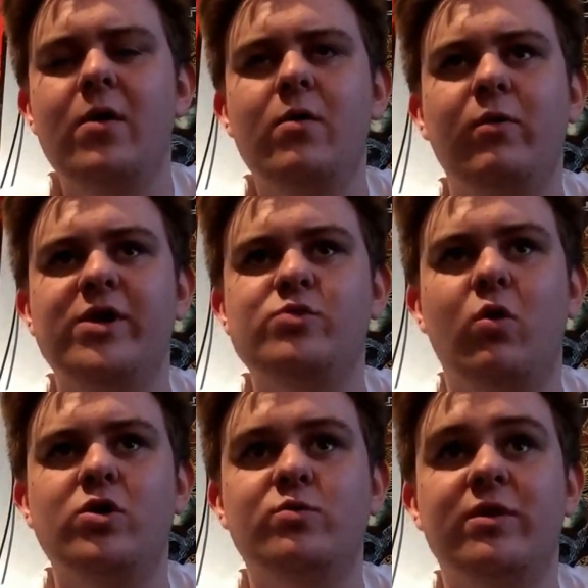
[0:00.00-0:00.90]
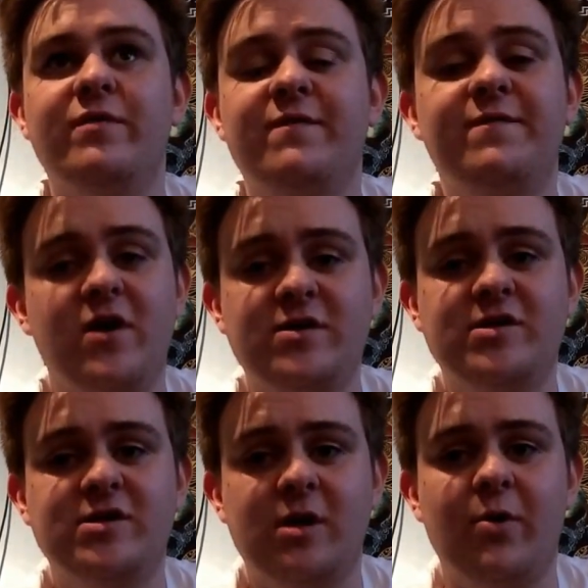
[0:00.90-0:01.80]
which was one of the
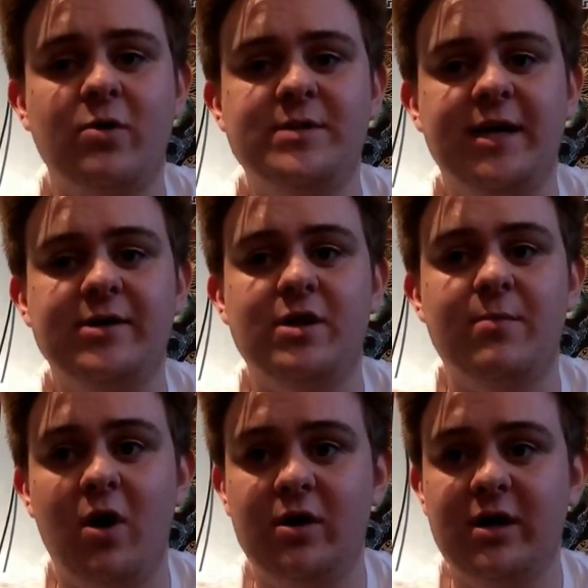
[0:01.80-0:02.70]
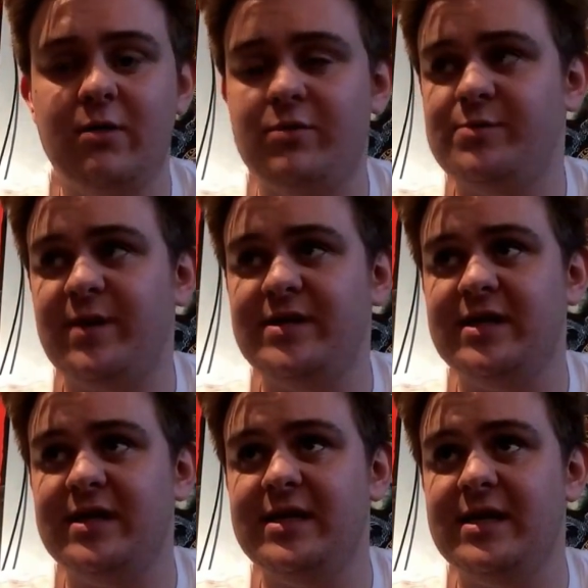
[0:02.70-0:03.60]
first sub-ohm tanks on the market, which
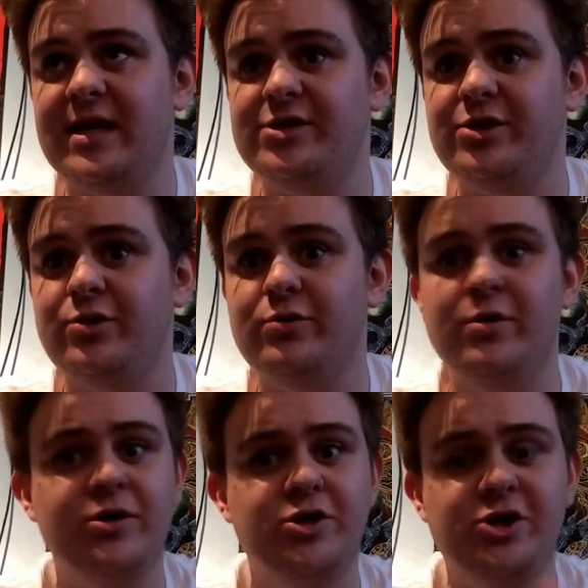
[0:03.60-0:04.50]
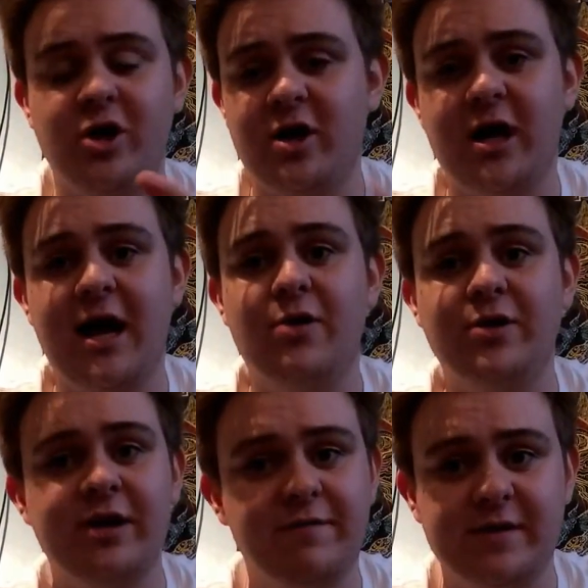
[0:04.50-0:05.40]
basically lets you chuck a cloud
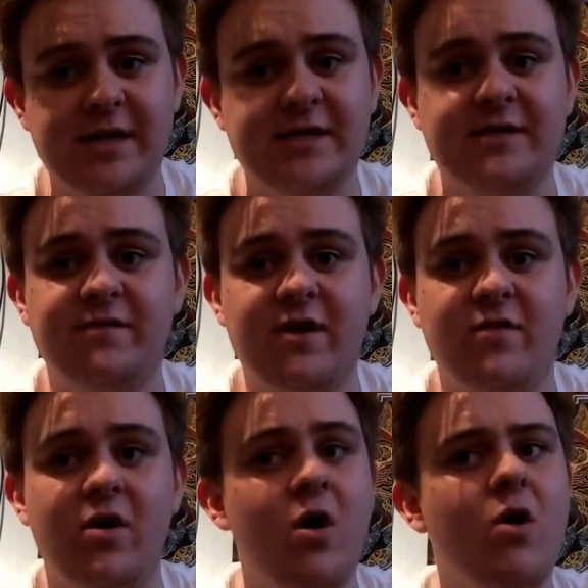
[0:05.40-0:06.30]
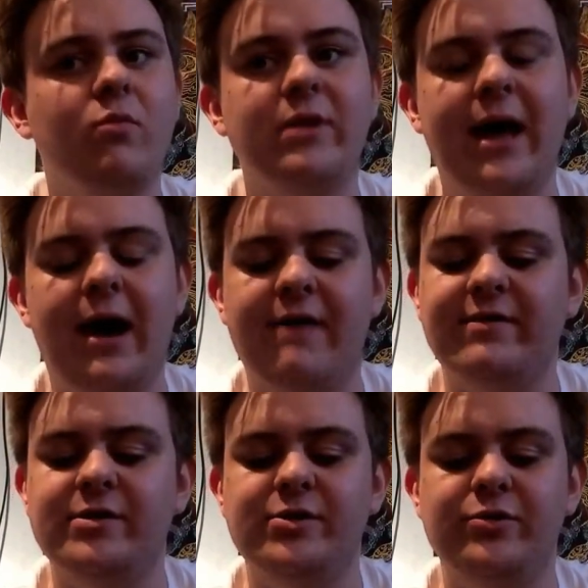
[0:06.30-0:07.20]
and get fantastic flavour without
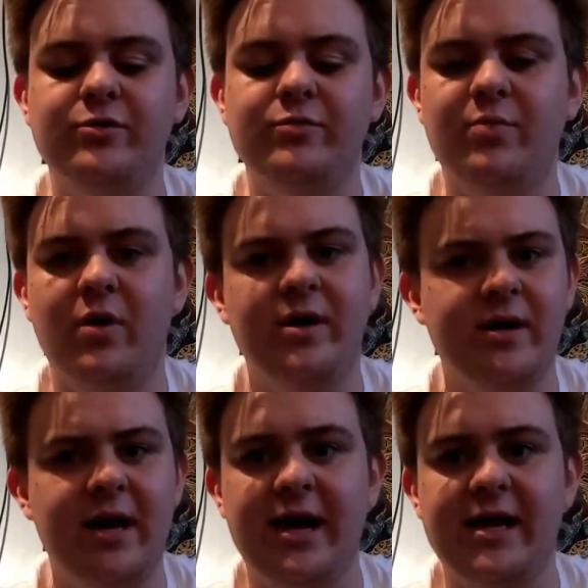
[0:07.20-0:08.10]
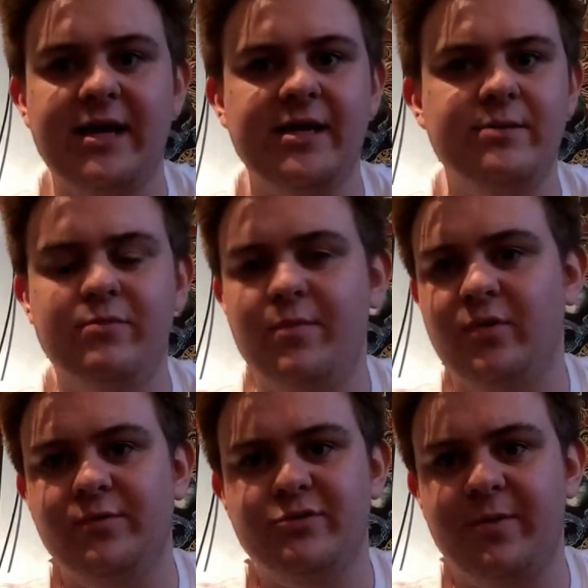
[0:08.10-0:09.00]
having to buy a
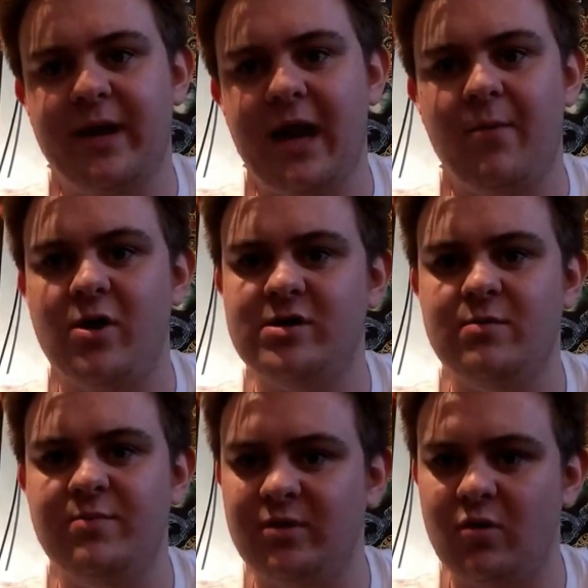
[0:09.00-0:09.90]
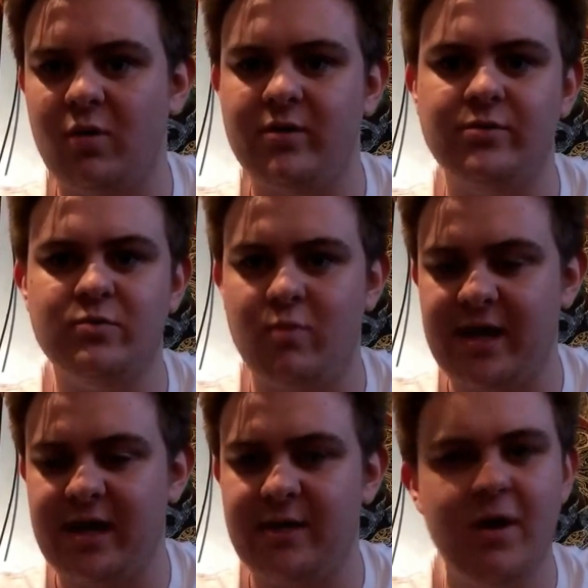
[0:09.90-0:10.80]
rebuild dripping atomizer, build coils,
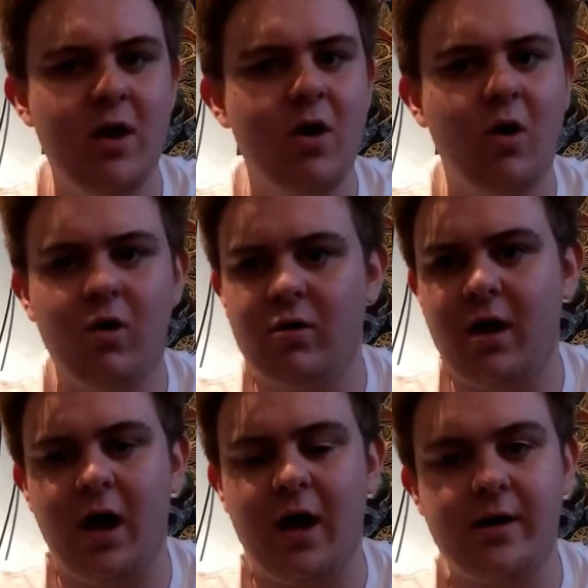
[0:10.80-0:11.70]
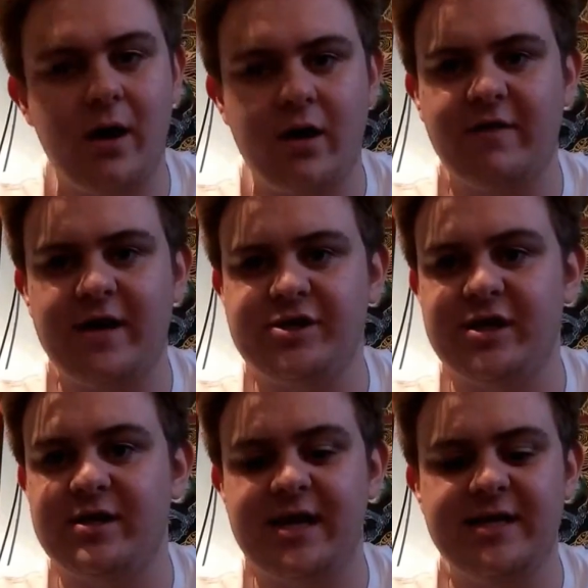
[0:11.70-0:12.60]
wicket, none of that
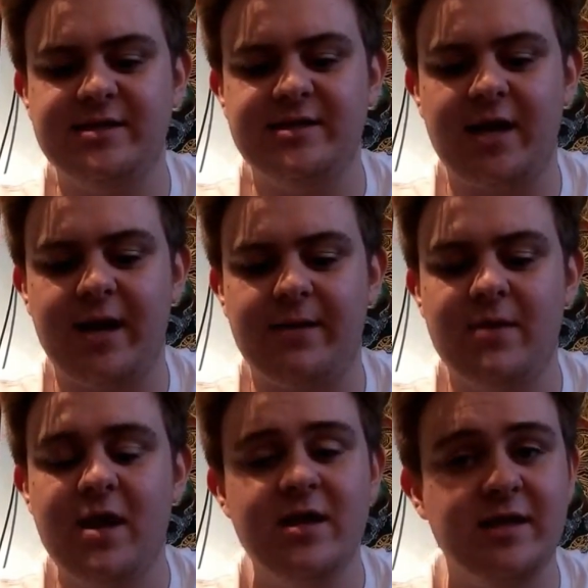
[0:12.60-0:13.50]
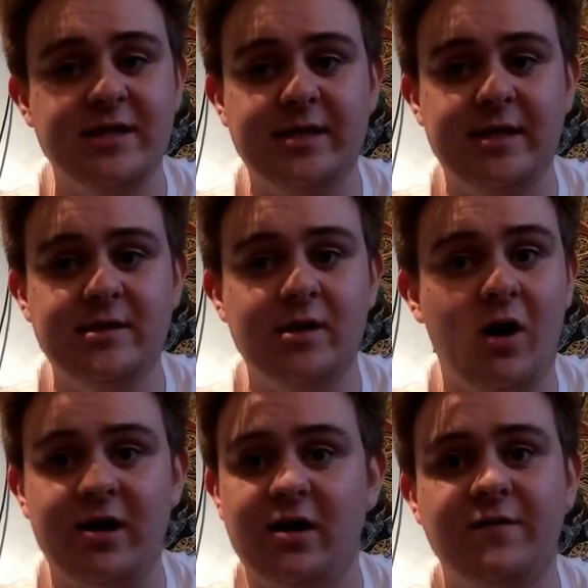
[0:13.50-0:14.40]
shit. It's these things.
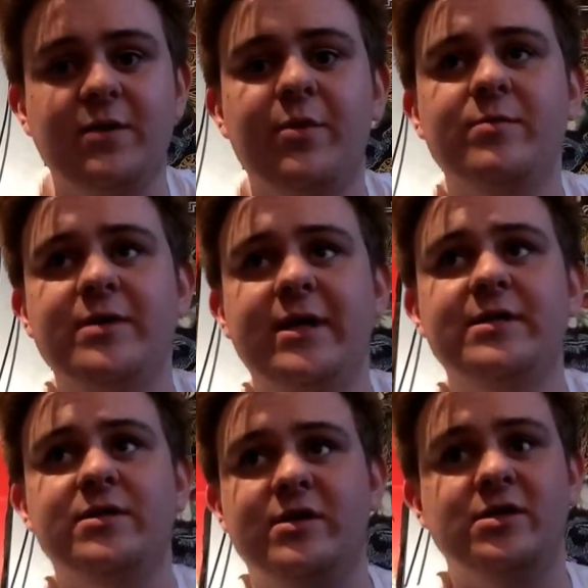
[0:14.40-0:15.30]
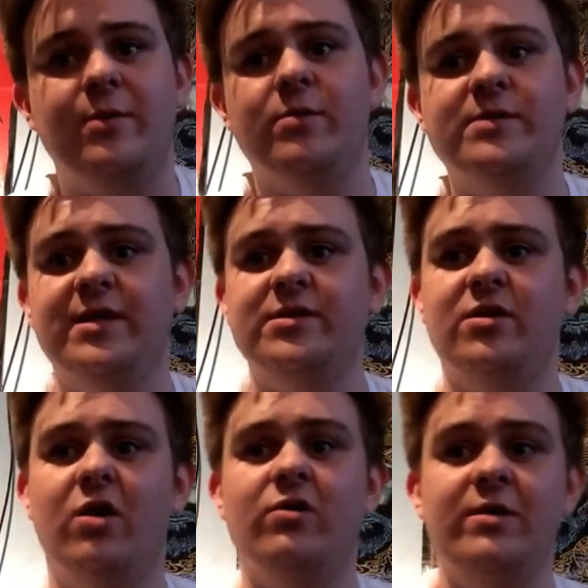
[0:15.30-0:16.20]
I love sub-ohm tanks. Like sub-ohm tanks are
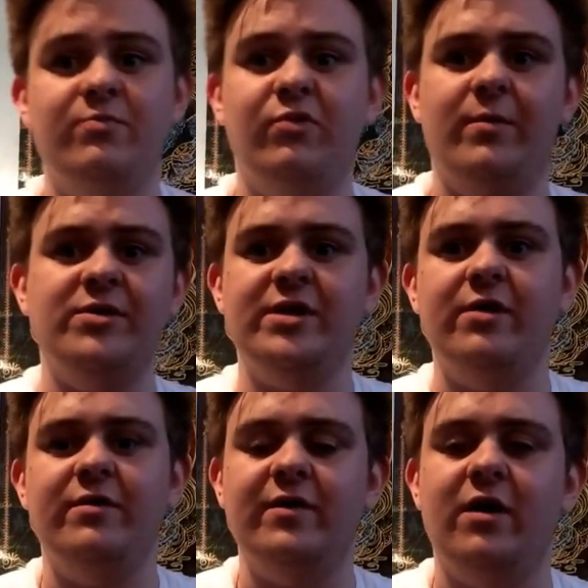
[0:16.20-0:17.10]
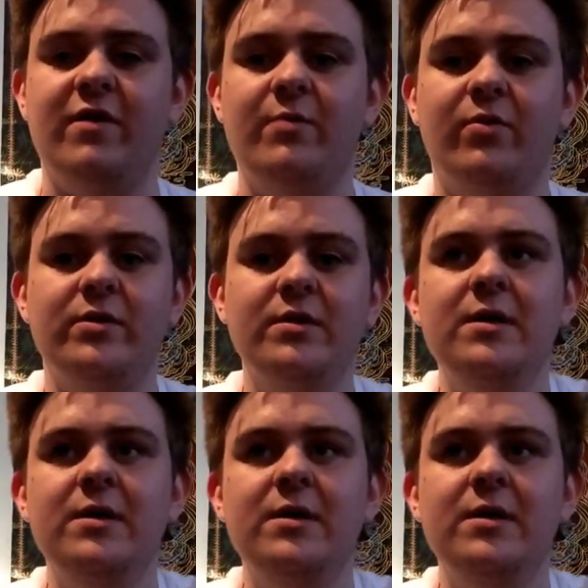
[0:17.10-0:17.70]
currently pretty much the only thing I vape on.